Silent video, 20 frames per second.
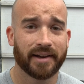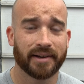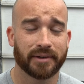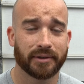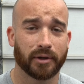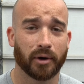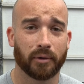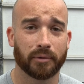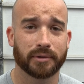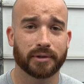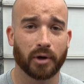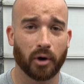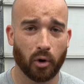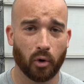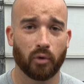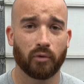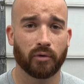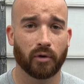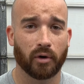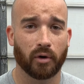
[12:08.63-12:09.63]
Don't
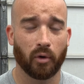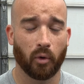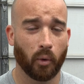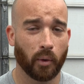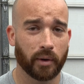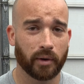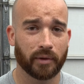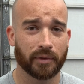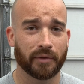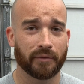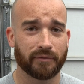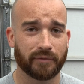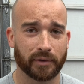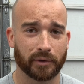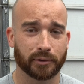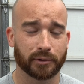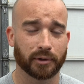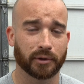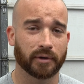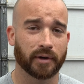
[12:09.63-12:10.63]
over oil the
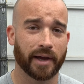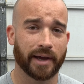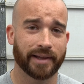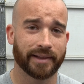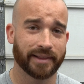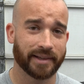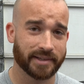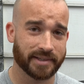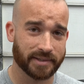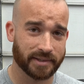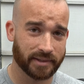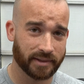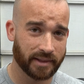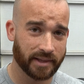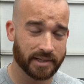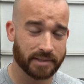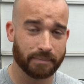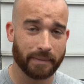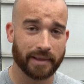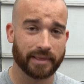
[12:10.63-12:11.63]
filter. And this
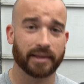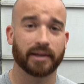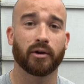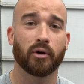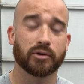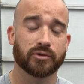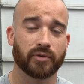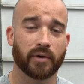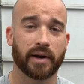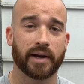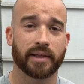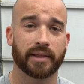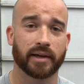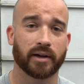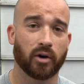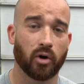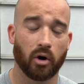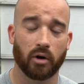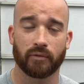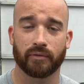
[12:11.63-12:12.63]
this method goes for
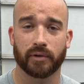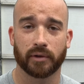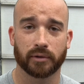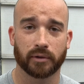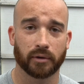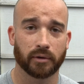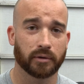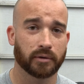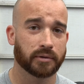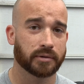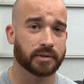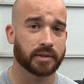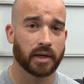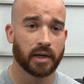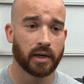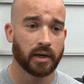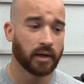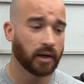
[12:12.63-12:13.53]
anything: car filters.